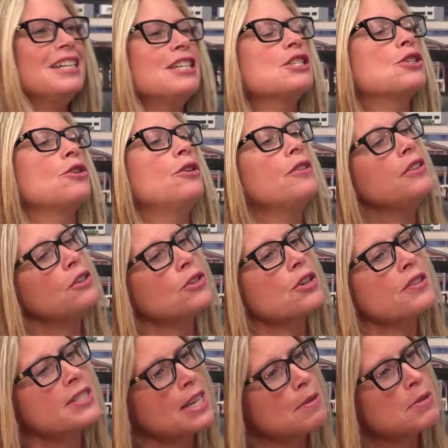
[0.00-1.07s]
So those are
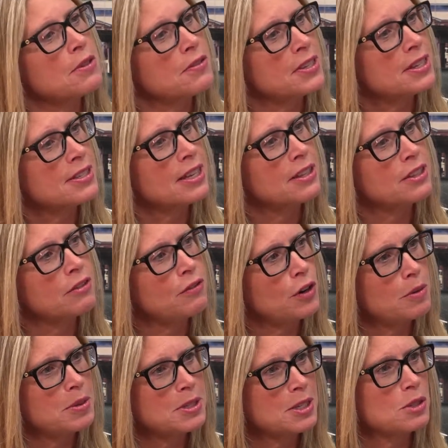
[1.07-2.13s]
the types of things that the
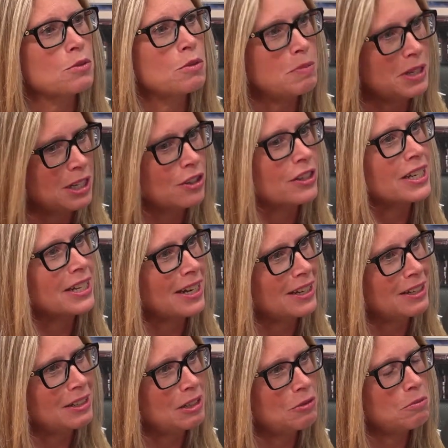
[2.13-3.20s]
pharmacist would be looking
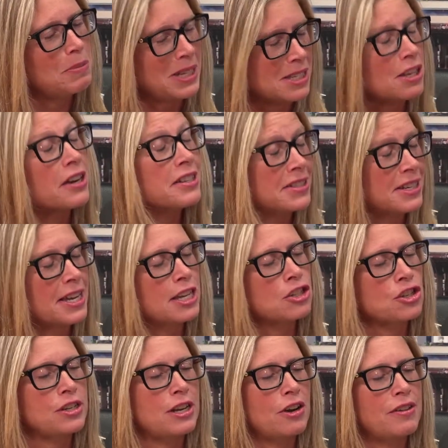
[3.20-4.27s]
at based on indication now,